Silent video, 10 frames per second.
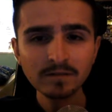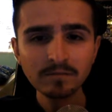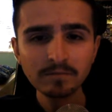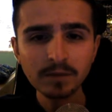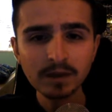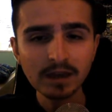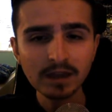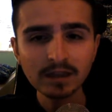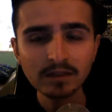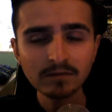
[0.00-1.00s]
but yeah, I
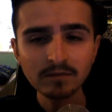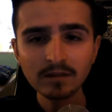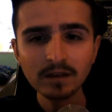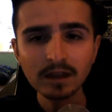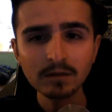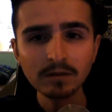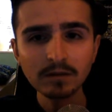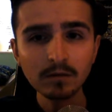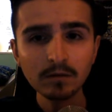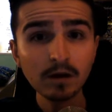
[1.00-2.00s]
didn't. Anyway,
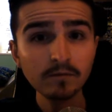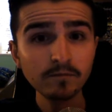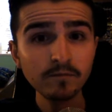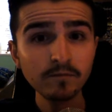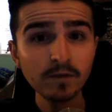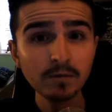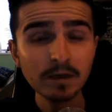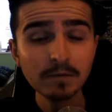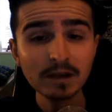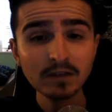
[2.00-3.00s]
I've filmed there
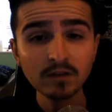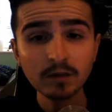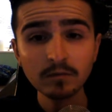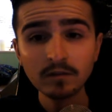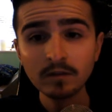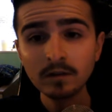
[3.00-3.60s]
many times.